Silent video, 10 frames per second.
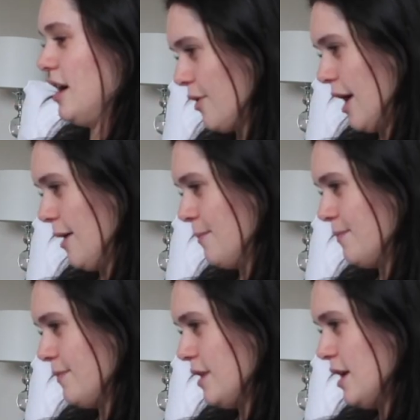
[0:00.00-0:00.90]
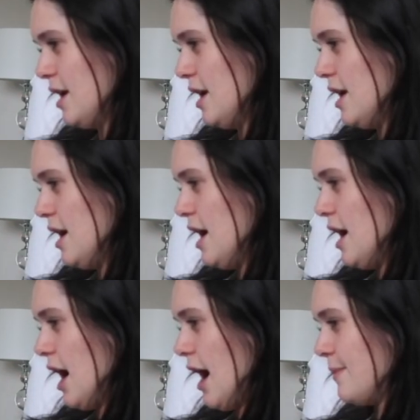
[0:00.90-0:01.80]
Okay,
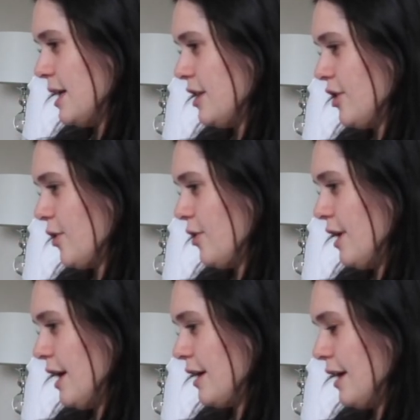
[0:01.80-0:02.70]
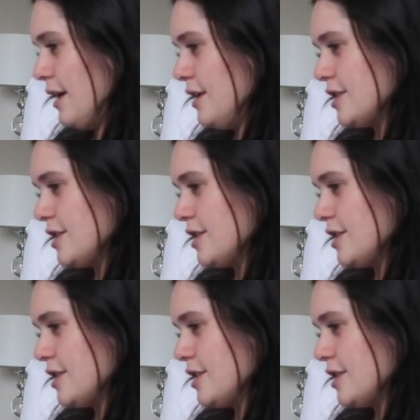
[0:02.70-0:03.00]
I'm gonna get the crew neck and a